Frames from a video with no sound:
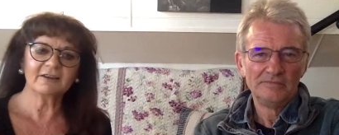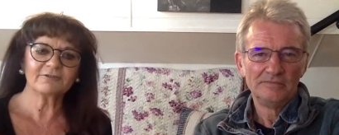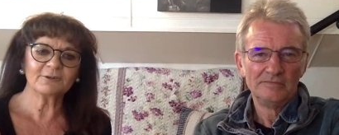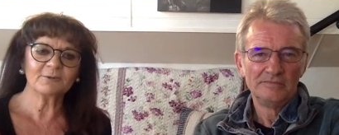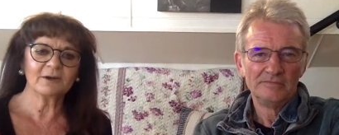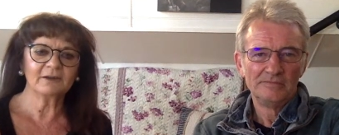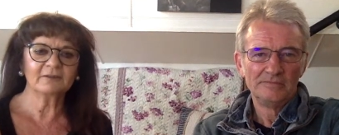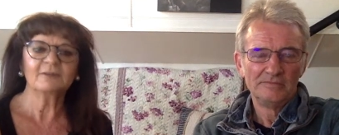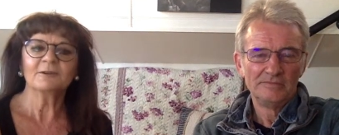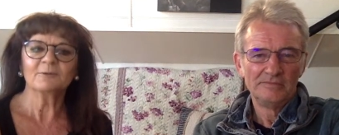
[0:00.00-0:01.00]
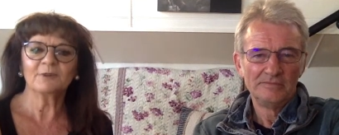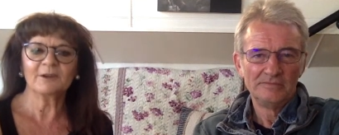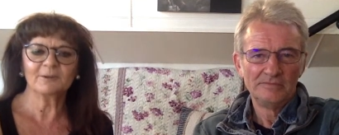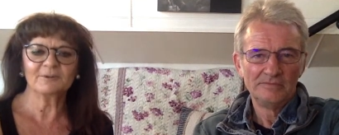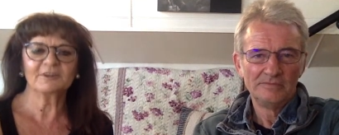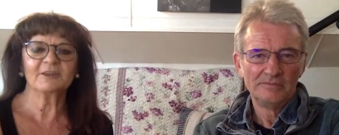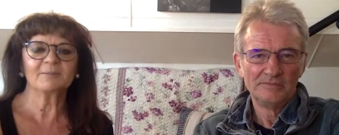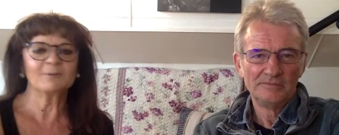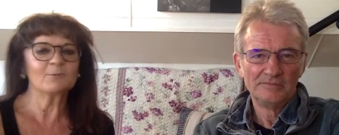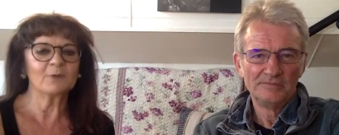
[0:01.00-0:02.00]
Speaker 1: everyone. We hope you're
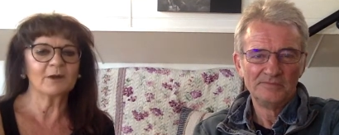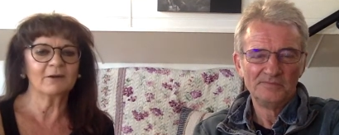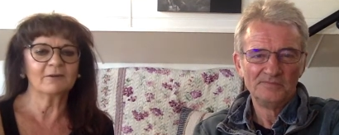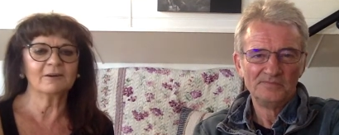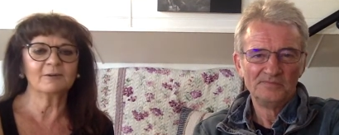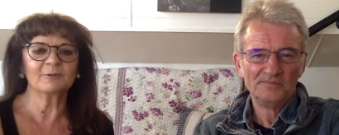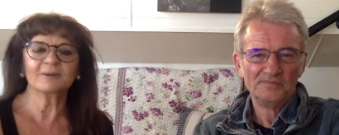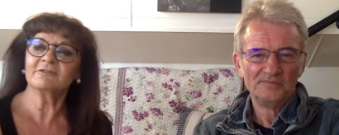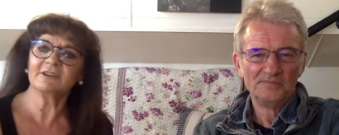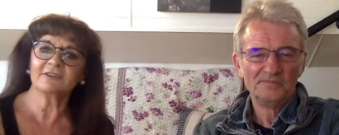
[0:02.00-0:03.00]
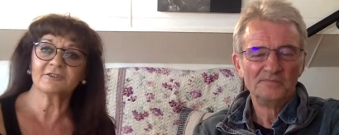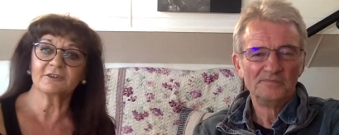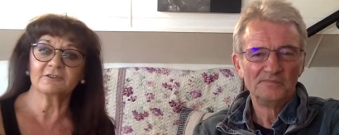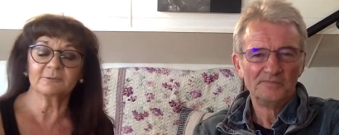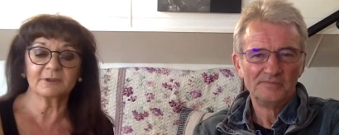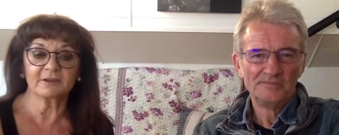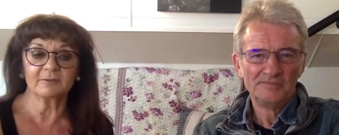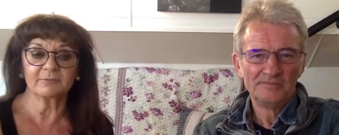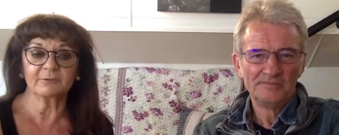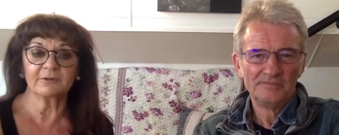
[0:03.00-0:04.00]
keeping well, and we are really sorry we
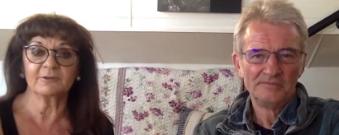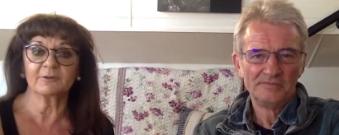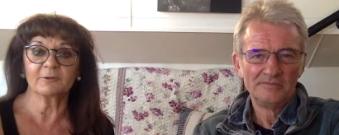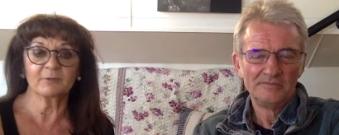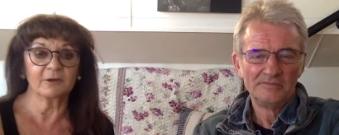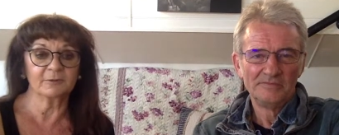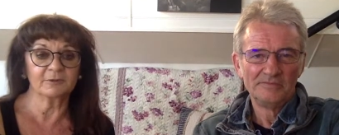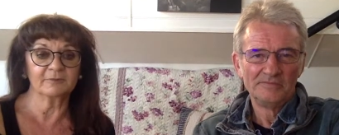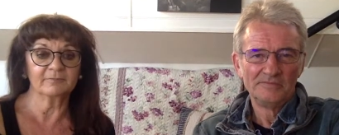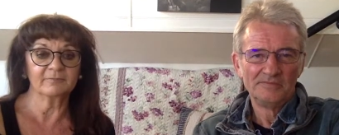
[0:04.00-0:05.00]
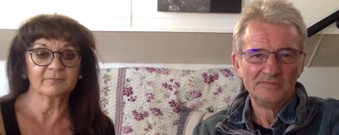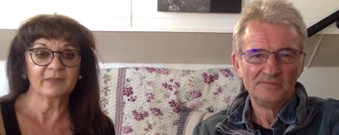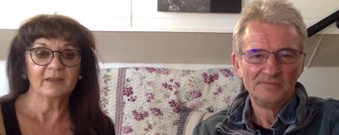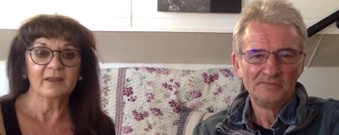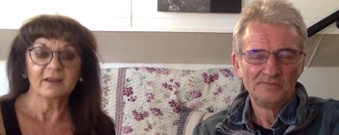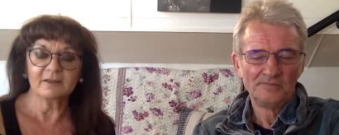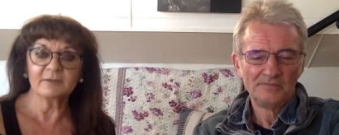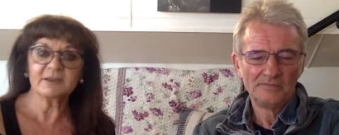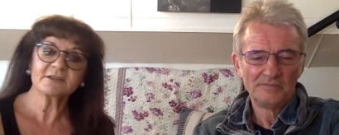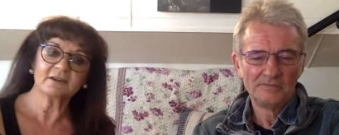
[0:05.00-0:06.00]
can't be with you at the moment. In the
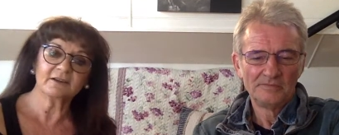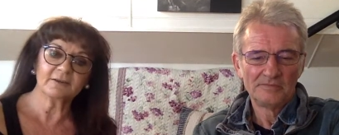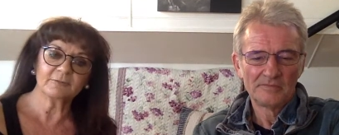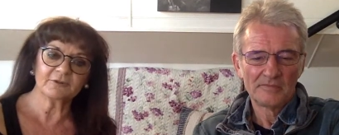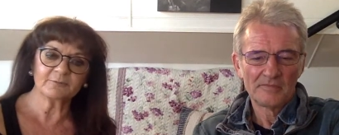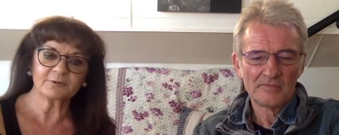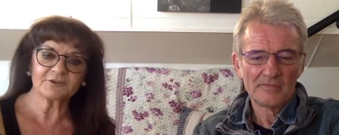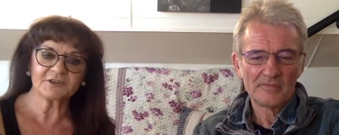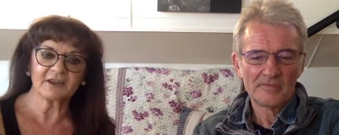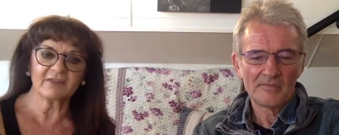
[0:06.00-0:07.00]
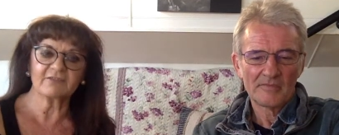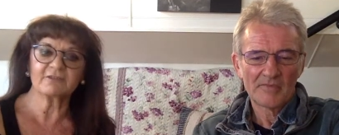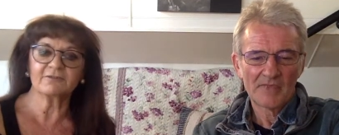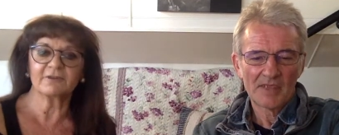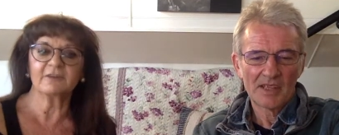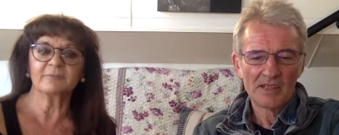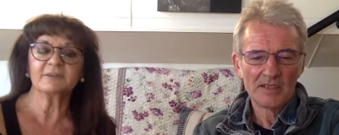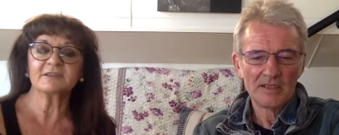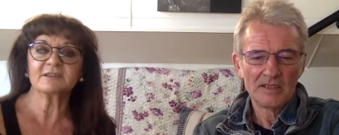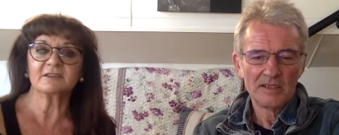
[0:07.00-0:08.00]
meantime, we've put together a five
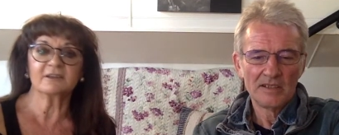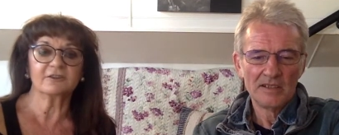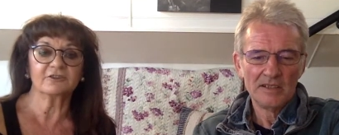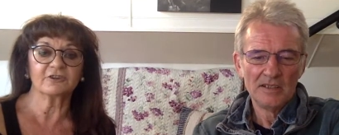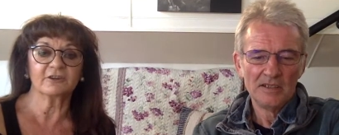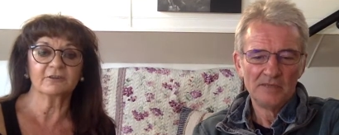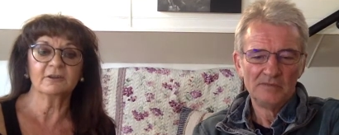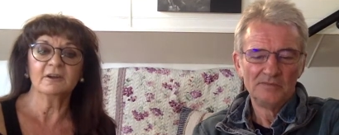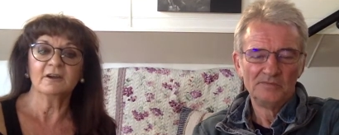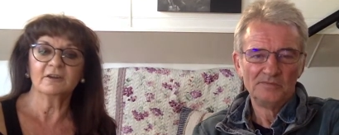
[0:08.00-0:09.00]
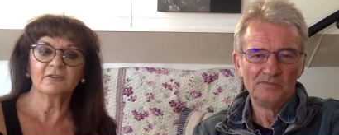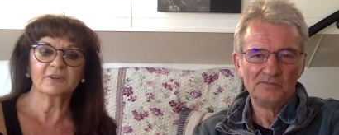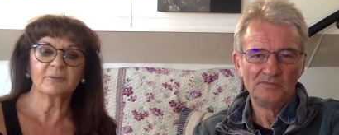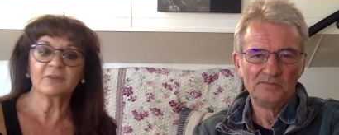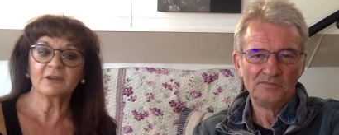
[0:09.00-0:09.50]
minute slideshow of some of the